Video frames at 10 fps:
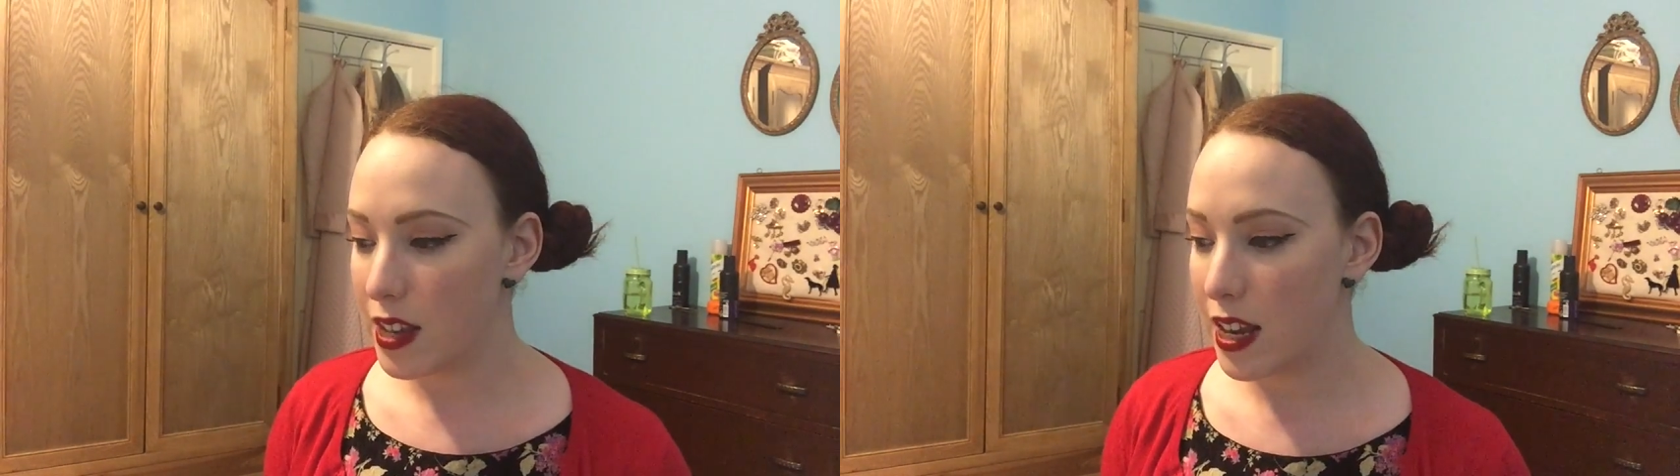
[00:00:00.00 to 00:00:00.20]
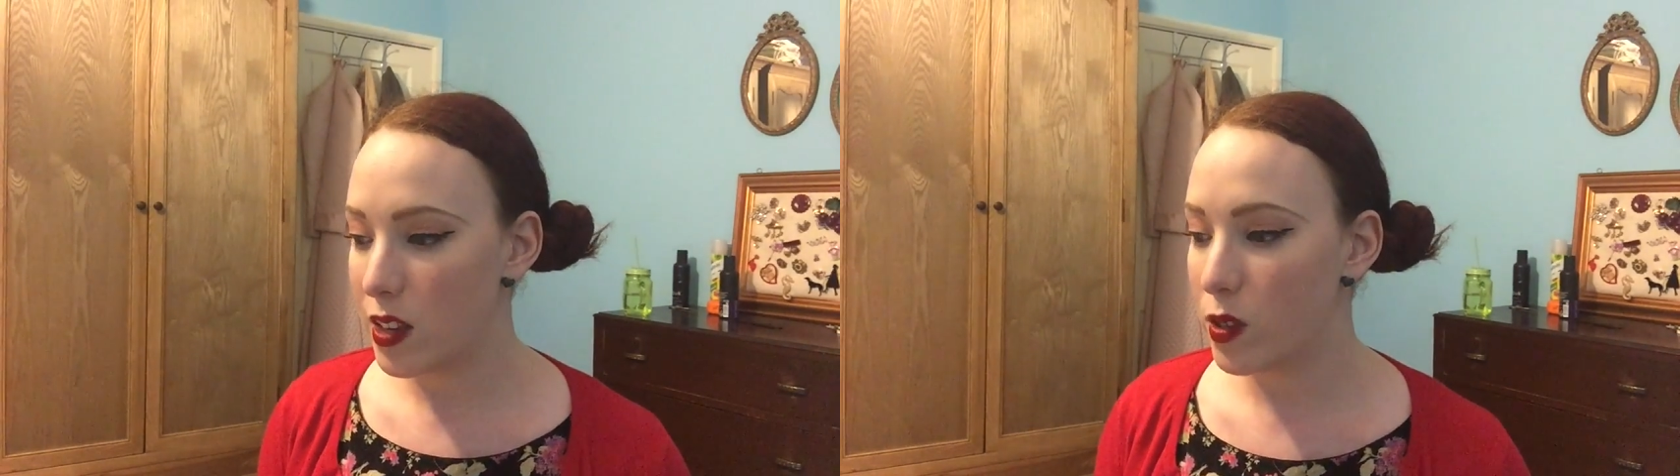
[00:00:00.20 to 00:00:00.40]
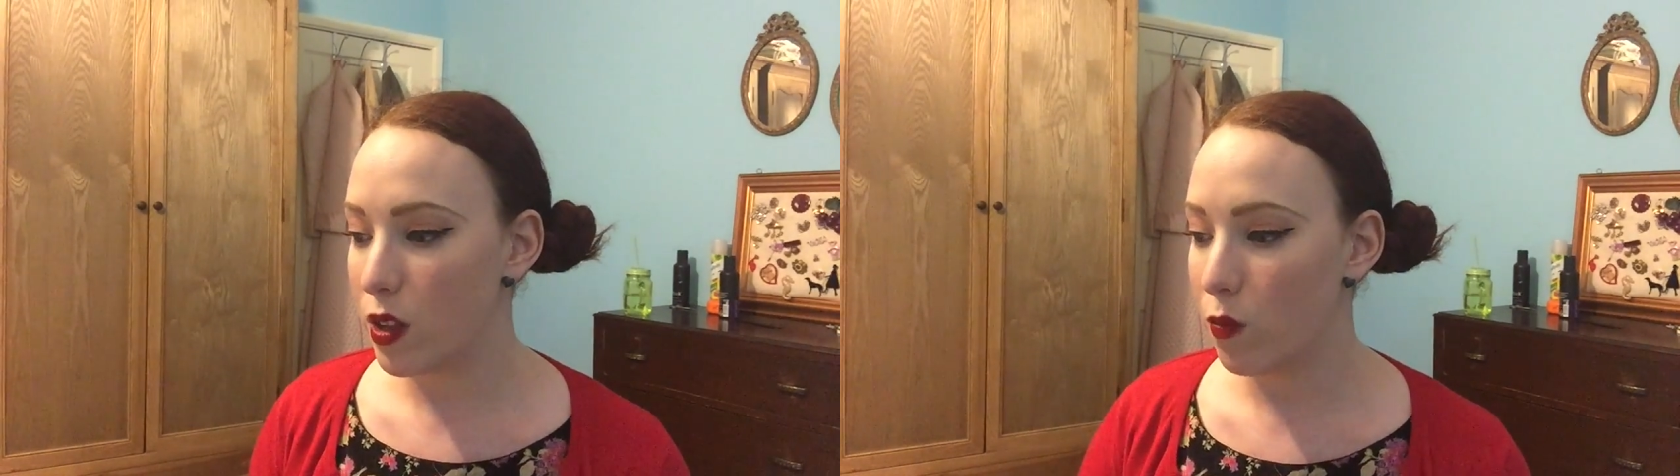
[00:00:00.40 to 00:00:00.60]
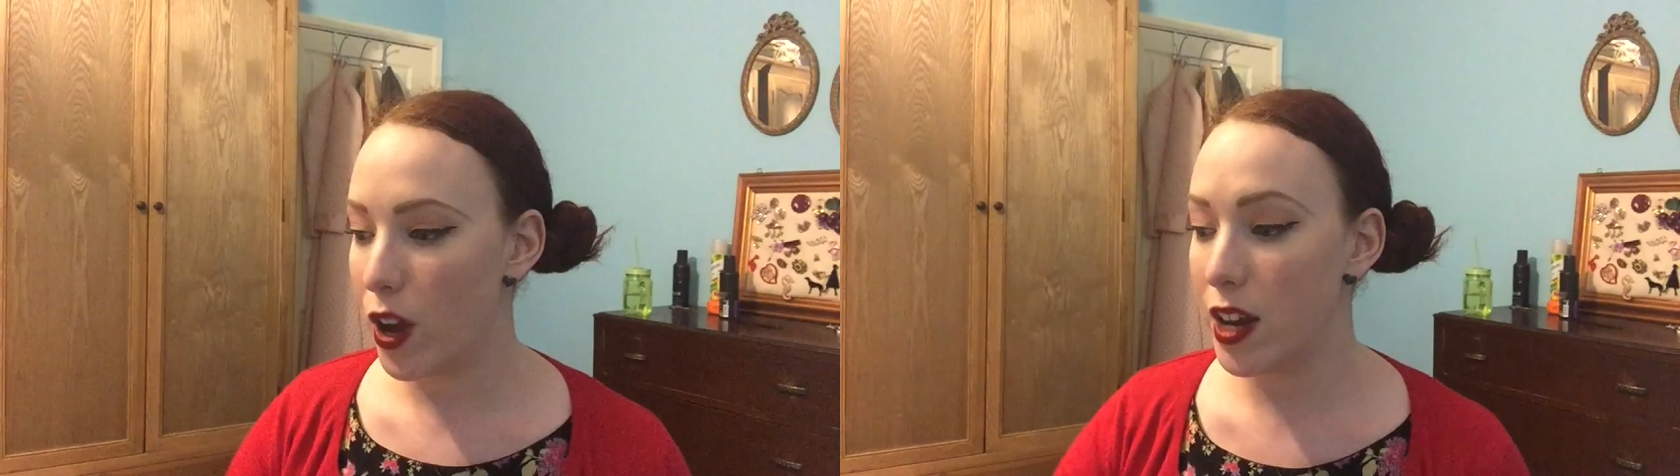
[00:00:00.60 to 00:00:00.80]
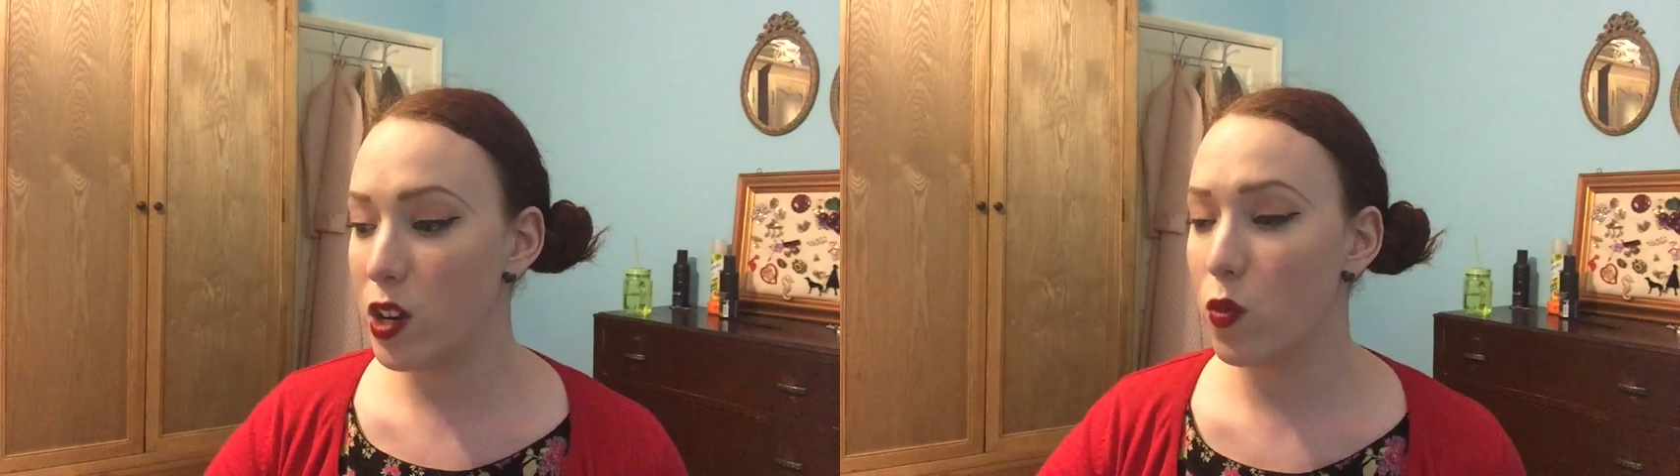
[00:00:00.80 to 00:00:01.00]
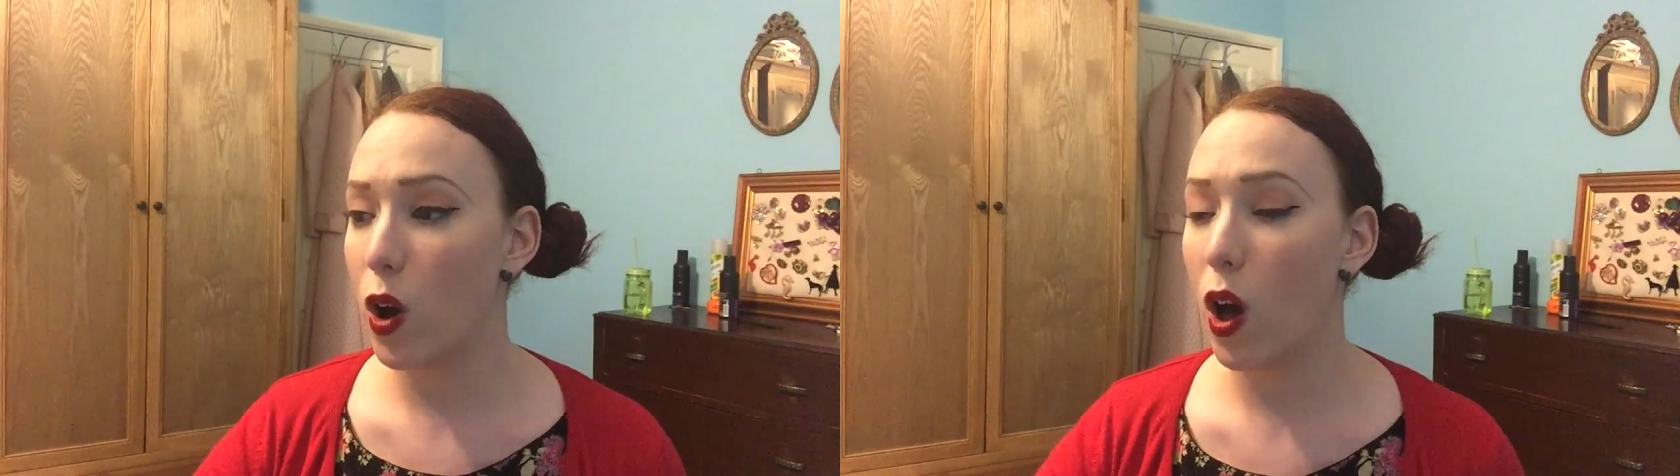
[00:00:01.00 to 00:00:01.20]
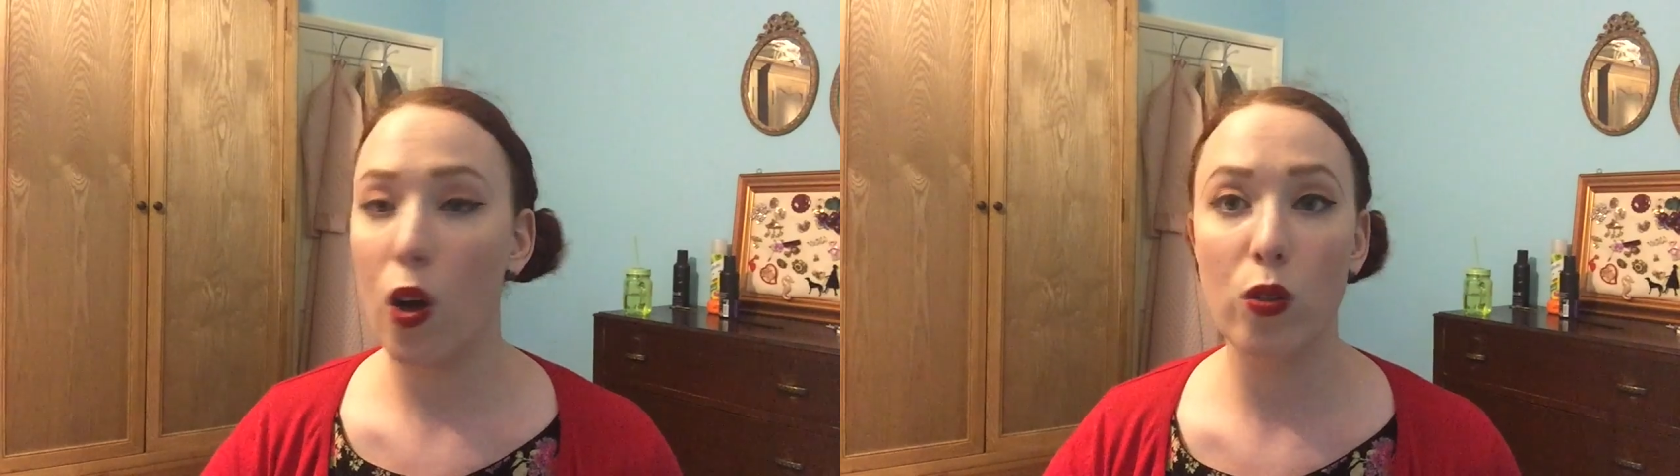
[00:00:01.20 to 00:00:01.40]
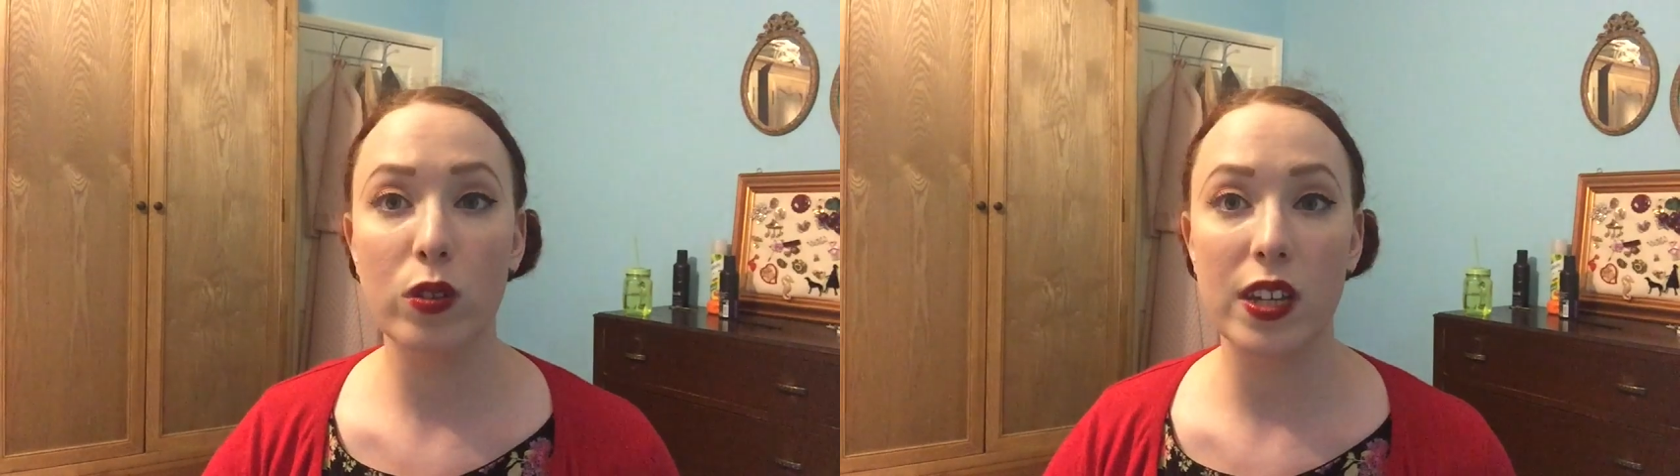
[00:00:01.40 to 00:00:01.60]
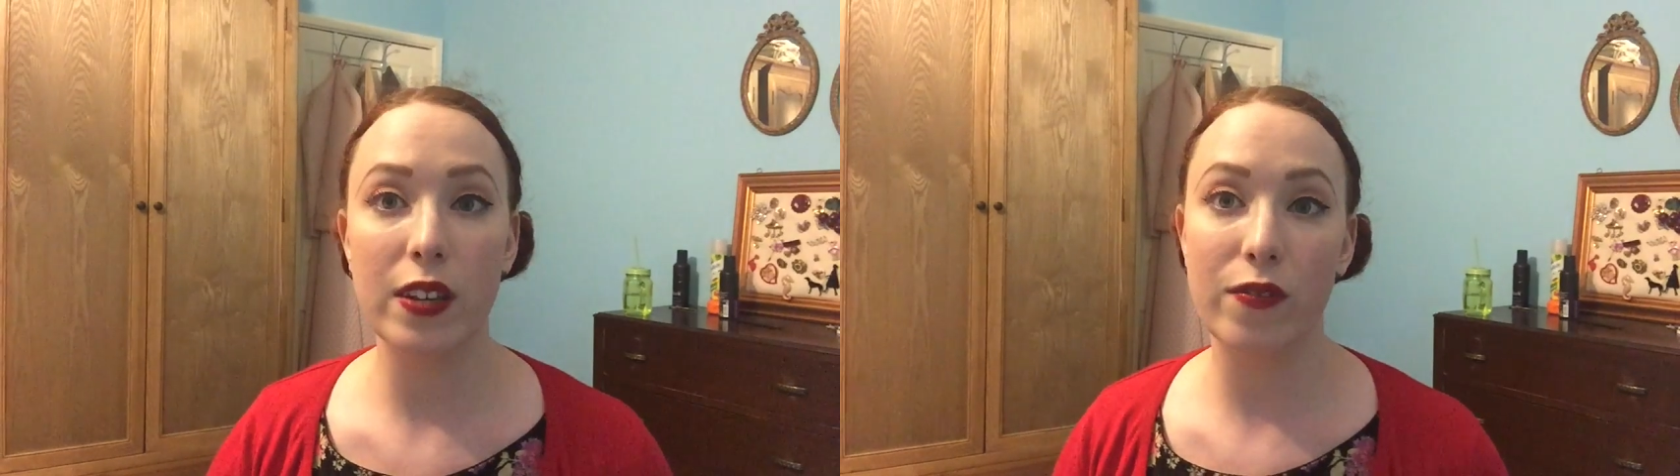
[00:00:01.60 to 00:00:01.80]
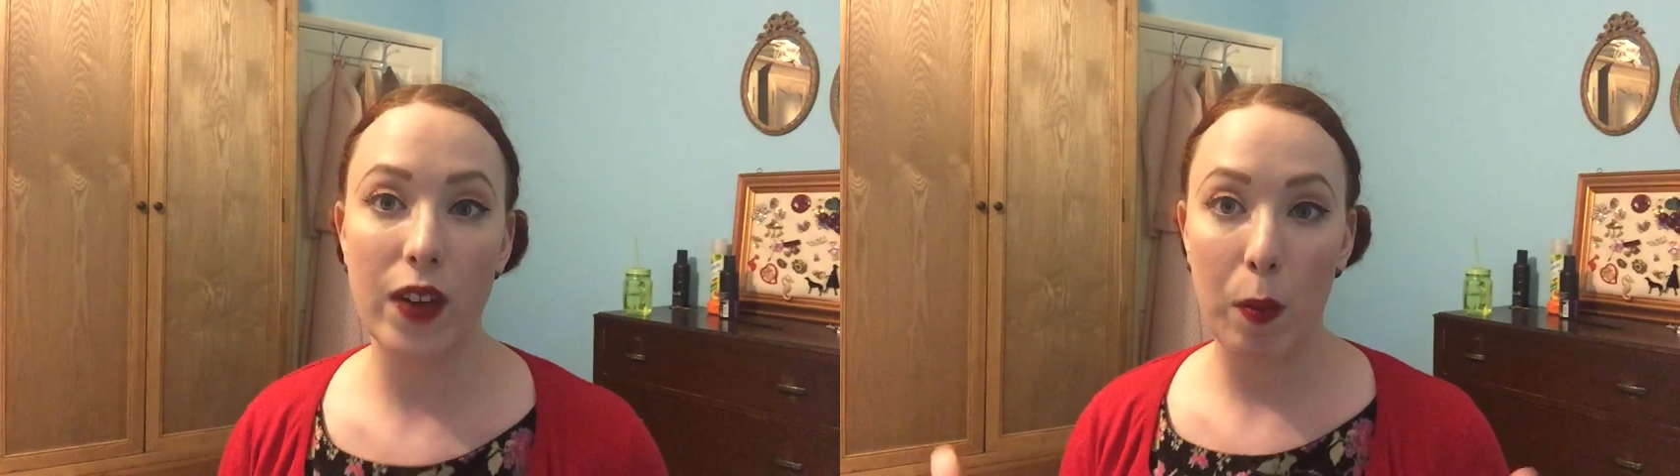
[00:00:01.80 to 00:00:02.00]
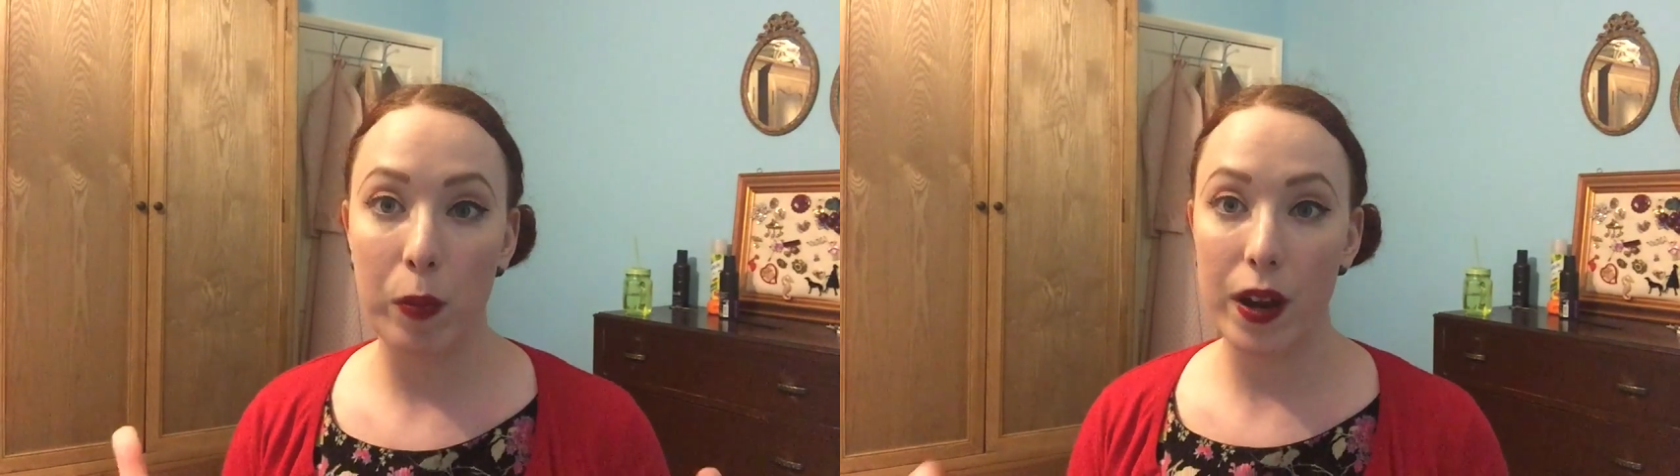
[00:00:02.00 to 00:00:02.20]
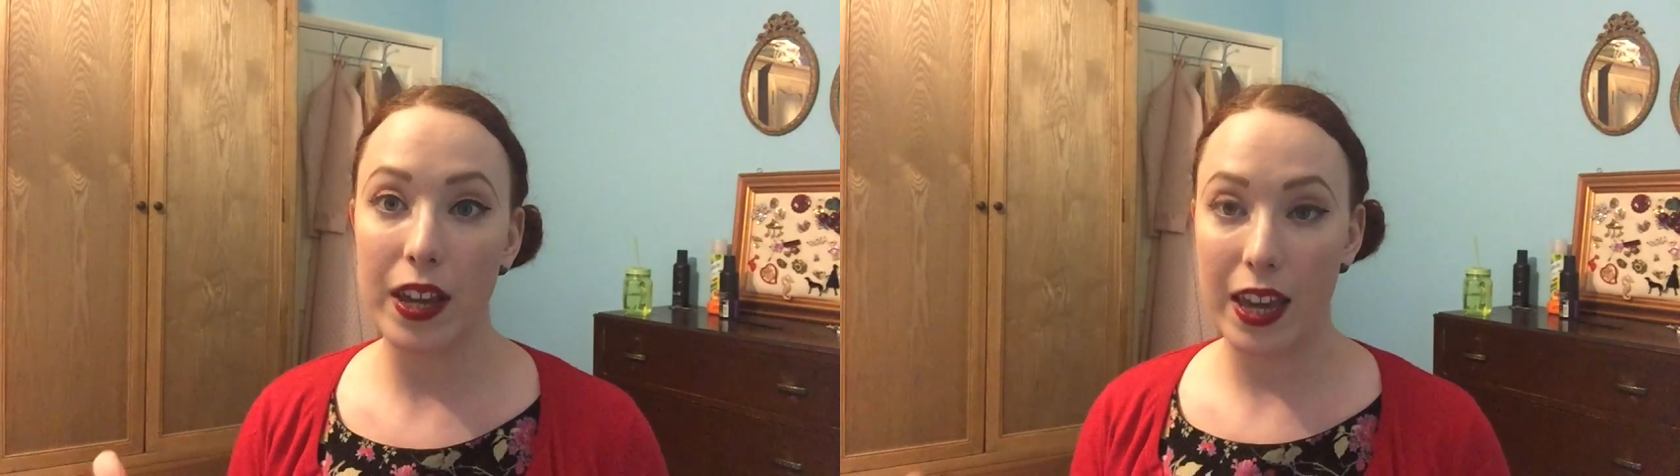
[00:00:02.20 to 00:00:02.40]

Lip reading: is that when you are holding fabric